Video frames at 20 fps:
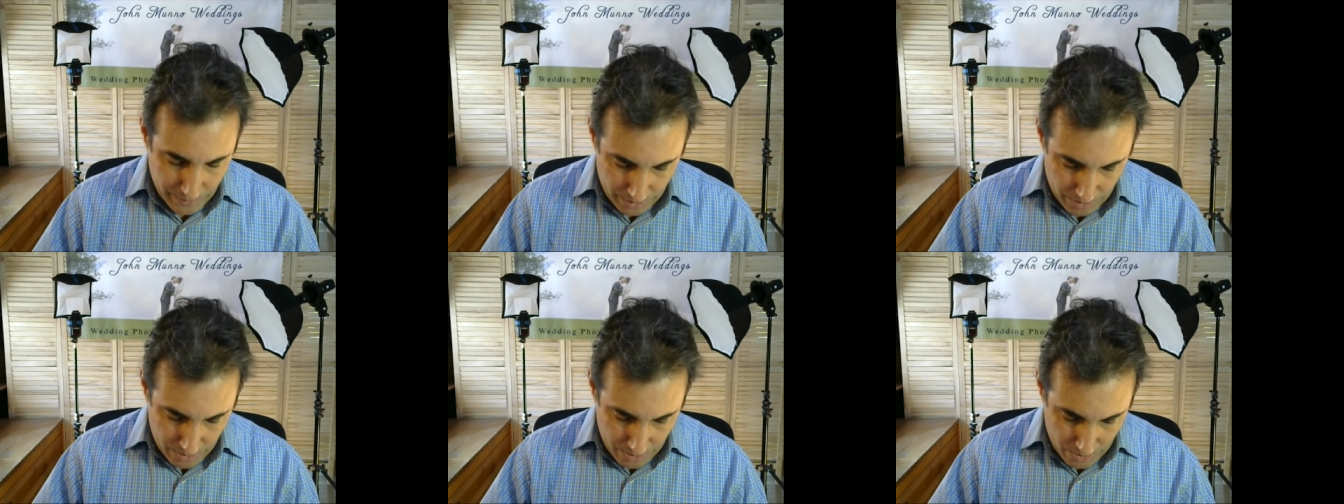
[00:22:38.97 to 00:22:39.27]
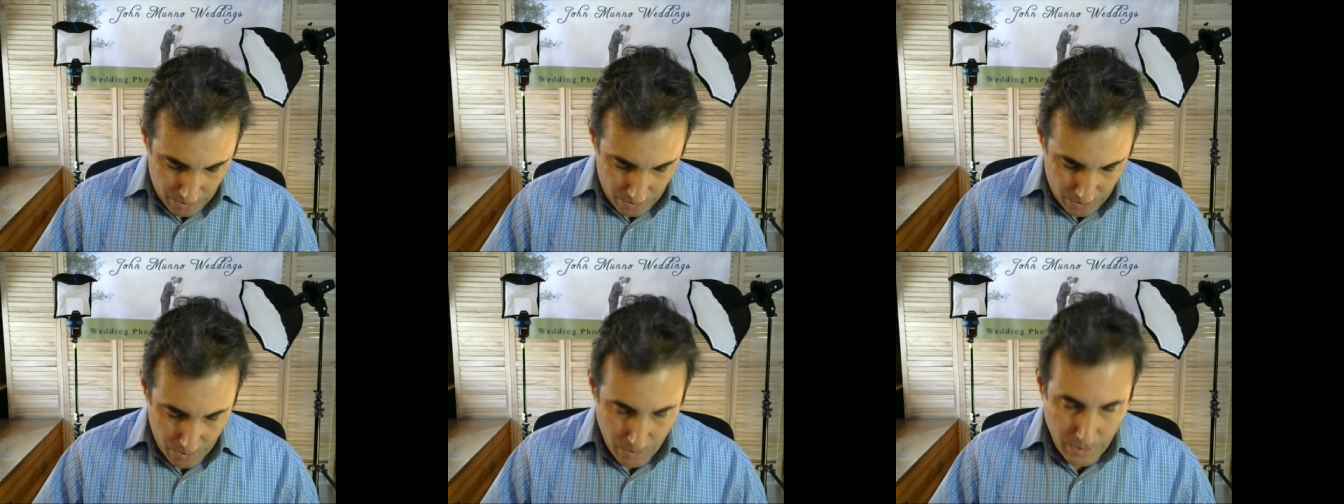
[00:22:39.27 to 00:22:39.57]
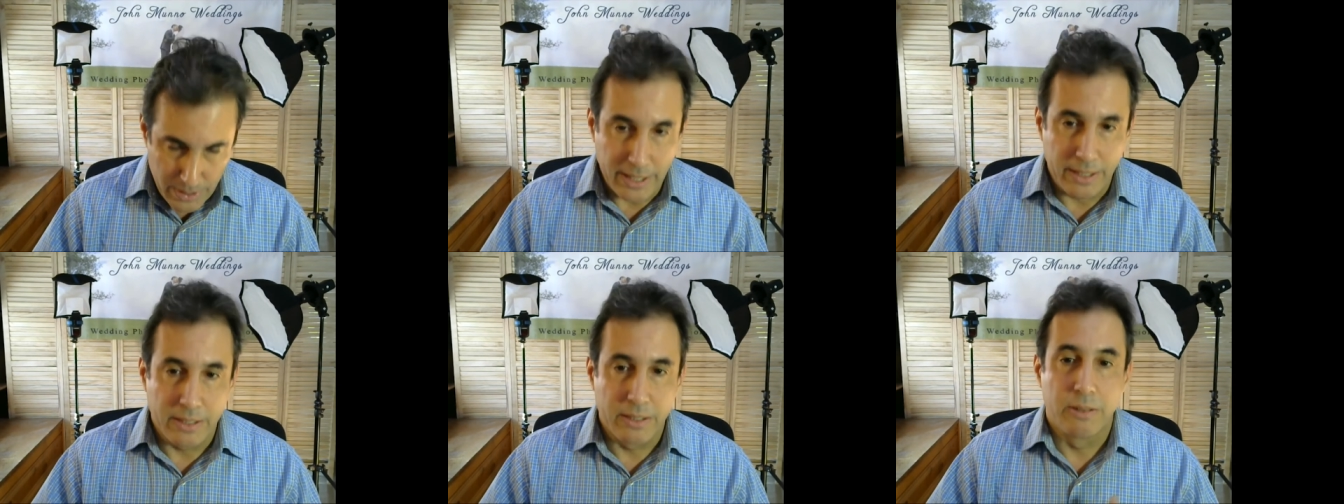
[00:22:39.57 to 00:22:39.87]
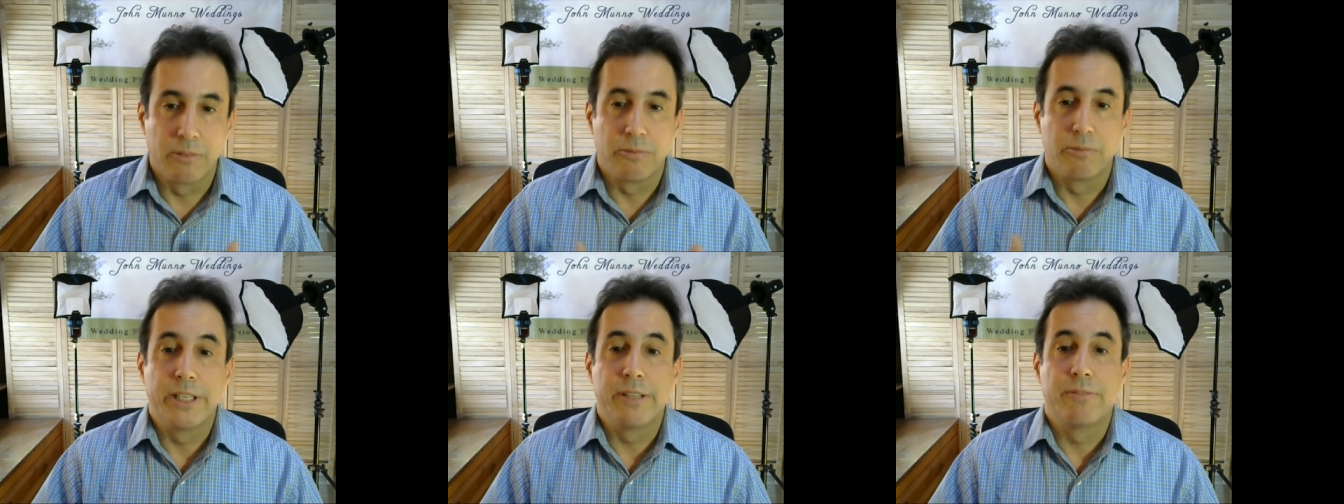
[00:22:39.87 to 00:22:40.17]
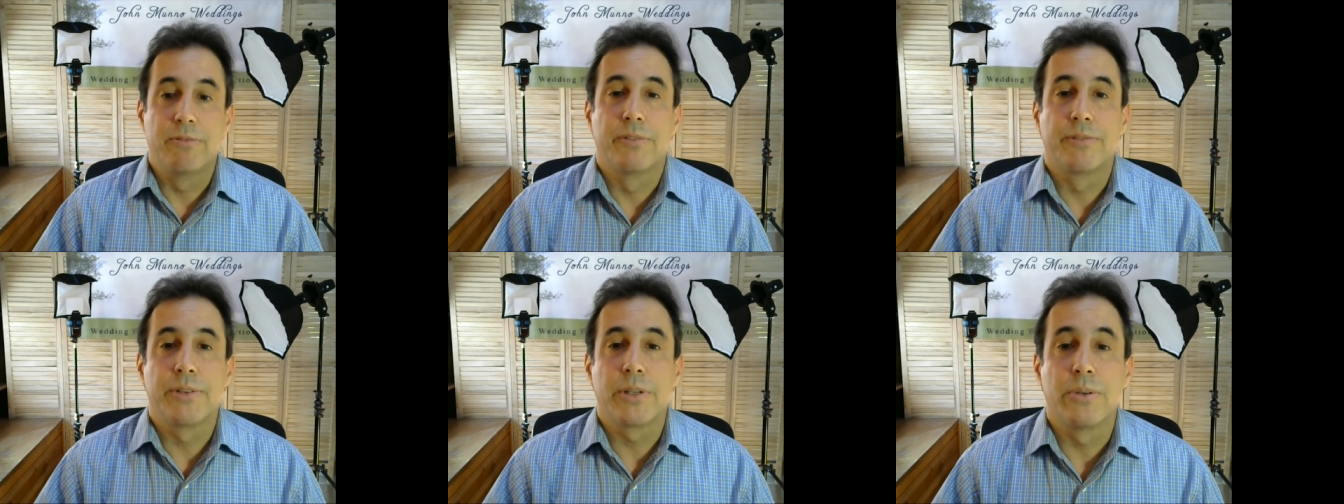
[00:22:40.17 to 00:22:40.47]
you can
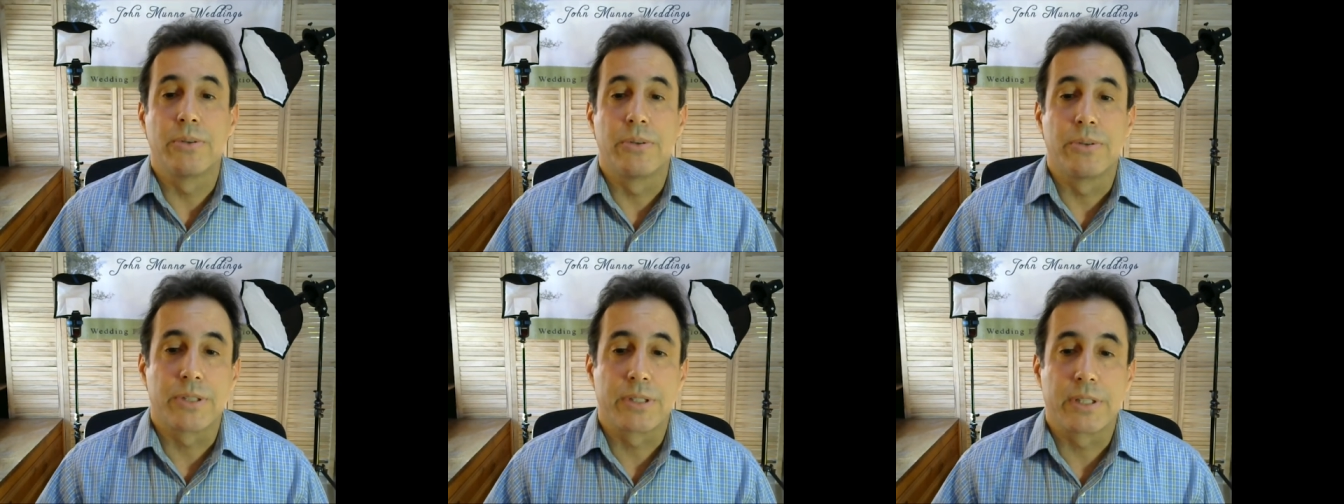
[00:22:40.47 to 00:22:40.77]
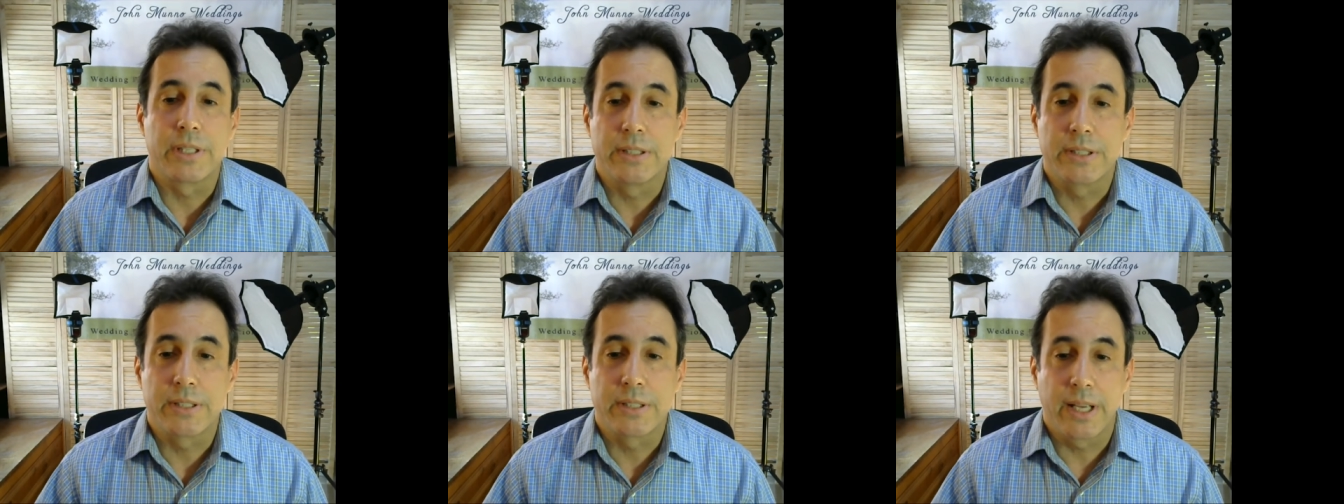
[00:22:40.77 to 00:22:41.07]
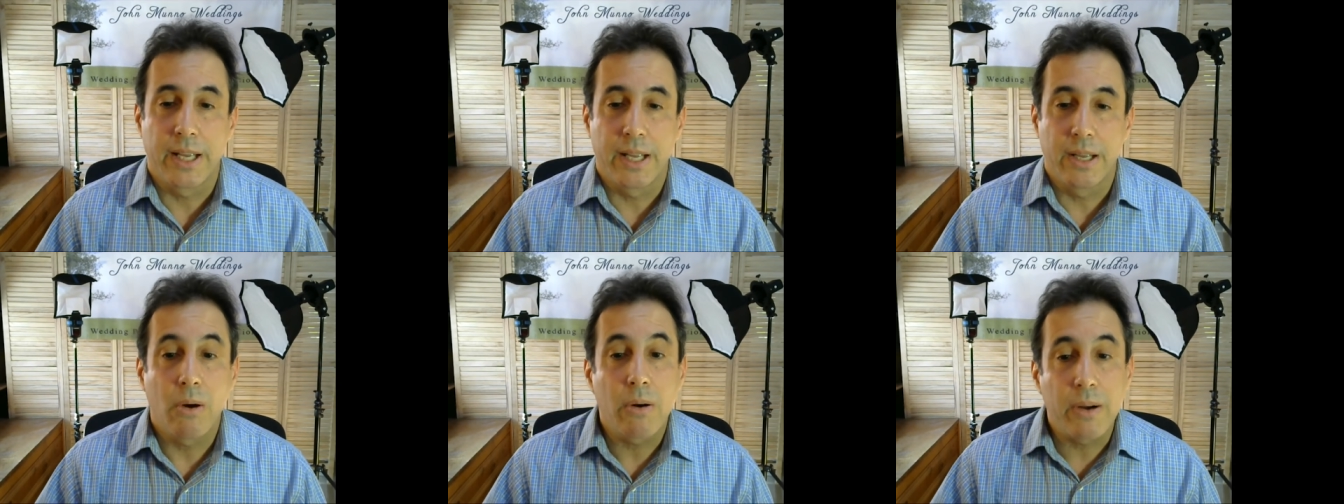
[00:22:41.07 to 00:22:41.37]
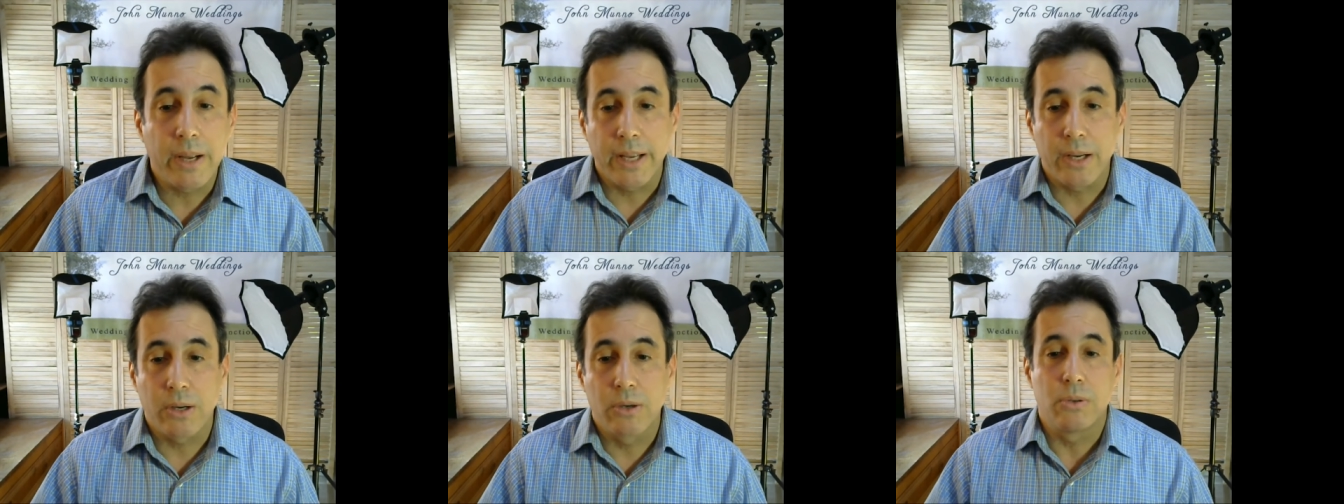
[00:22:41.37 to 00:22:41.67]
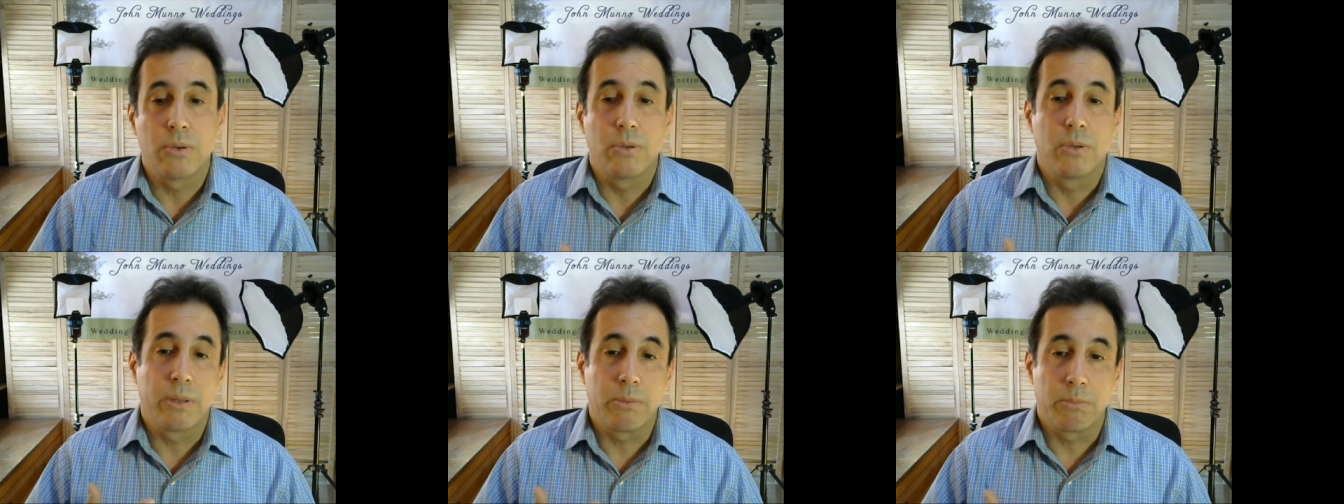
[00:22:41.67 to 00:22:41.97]
read reviews and say, okay,
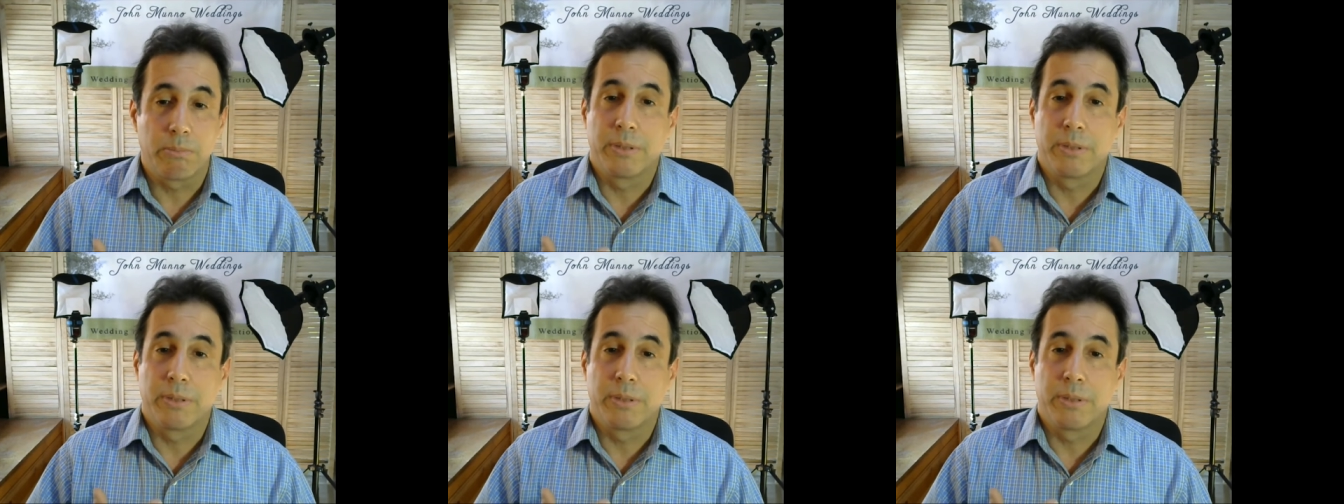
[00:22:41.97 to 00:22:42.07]
cool,